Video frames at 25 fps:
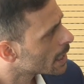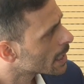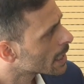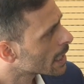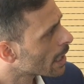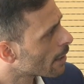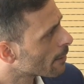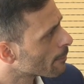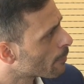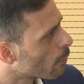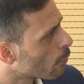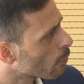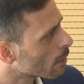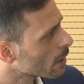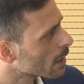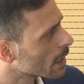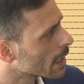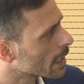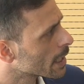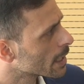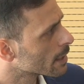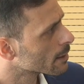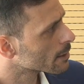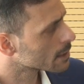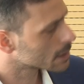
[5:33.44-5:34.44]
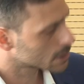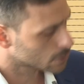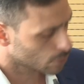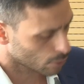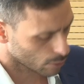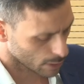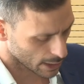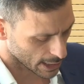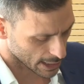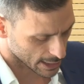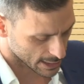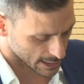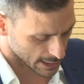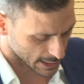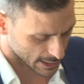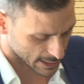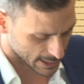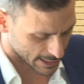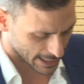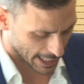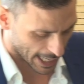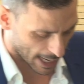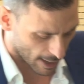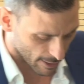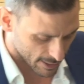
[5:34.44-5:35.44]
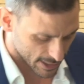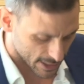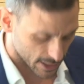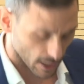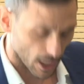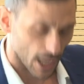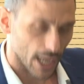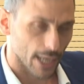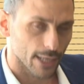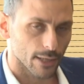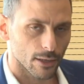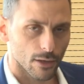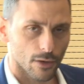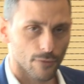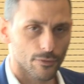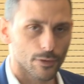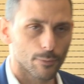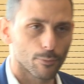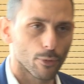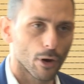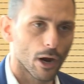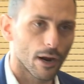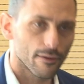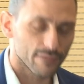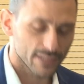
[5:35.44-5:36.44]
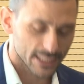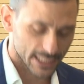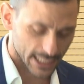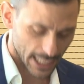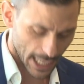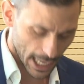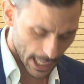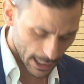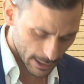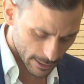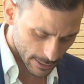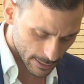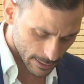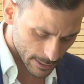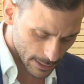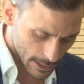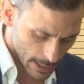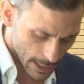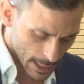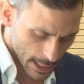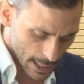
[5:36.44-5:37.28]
Now, importantly, the tort exists outside of the Privacy Act,